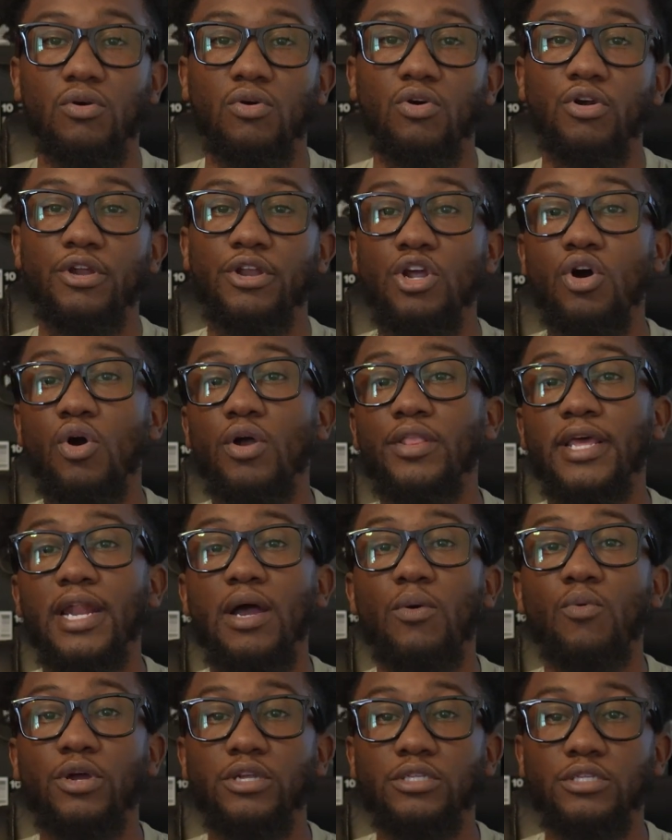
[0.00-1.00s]
or knowing that
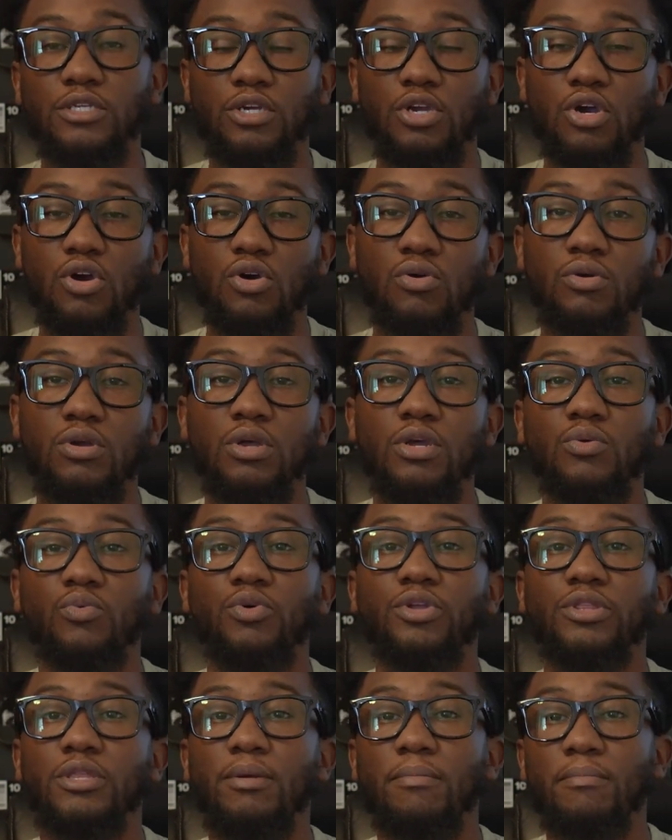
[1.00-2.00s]
I wanted to go
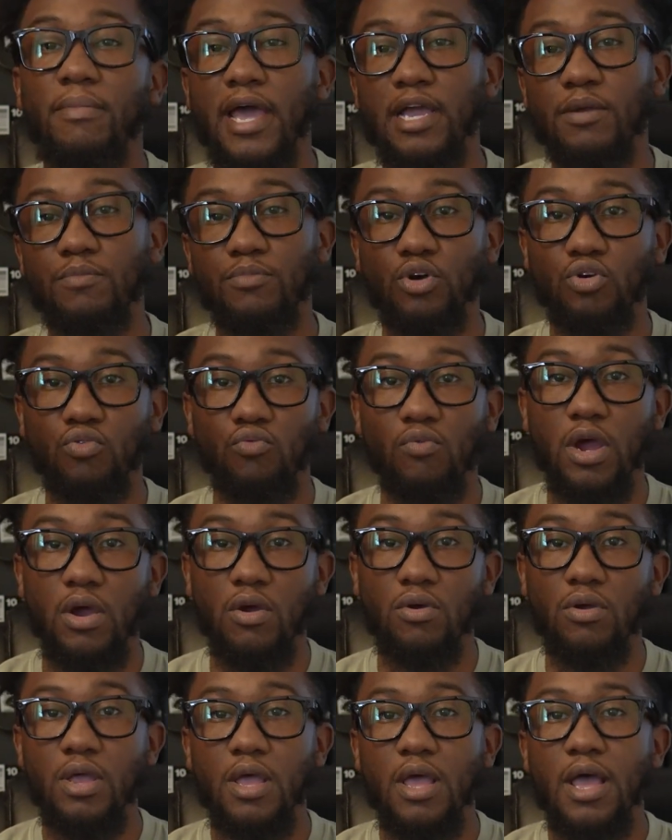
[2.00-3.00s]
with the MacBook
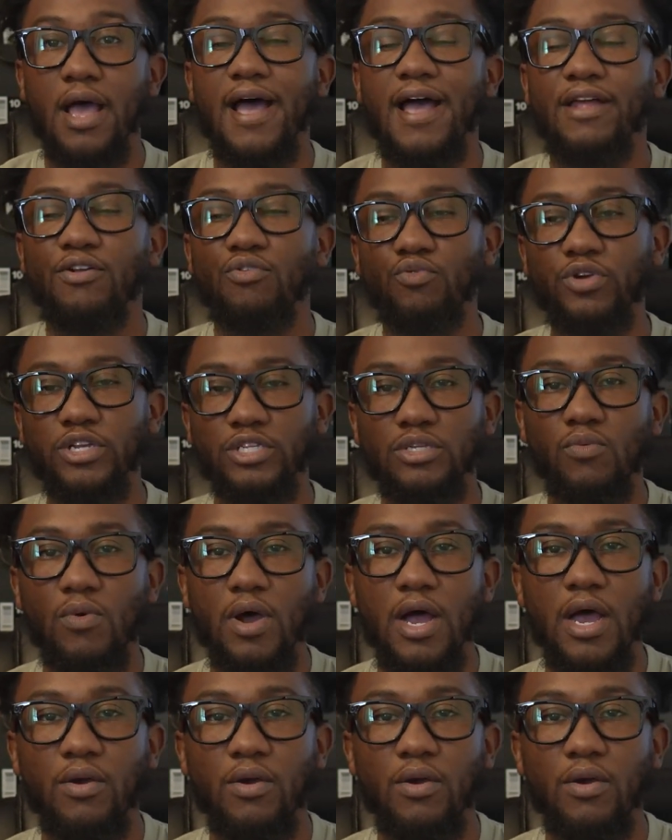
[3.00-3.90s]
route, the reason